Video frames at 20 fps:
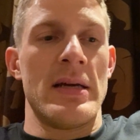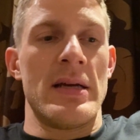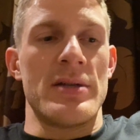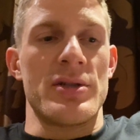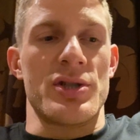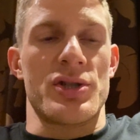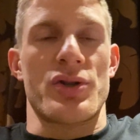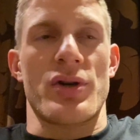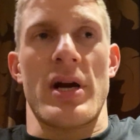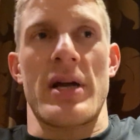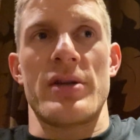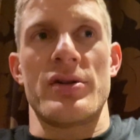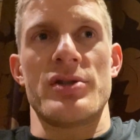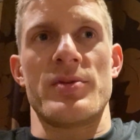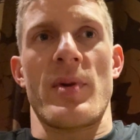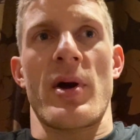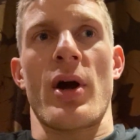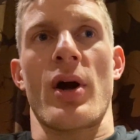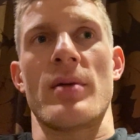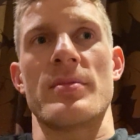Just try and use
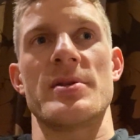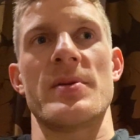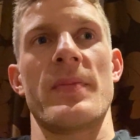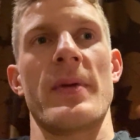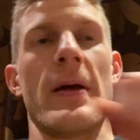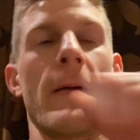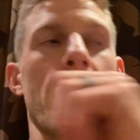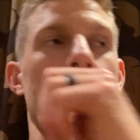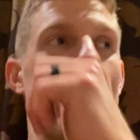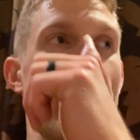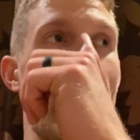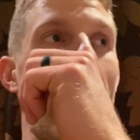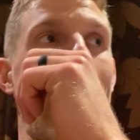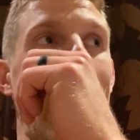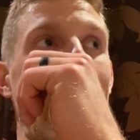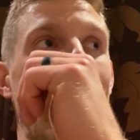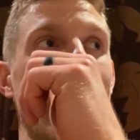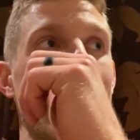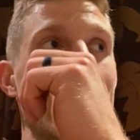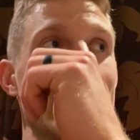my arms a bit. And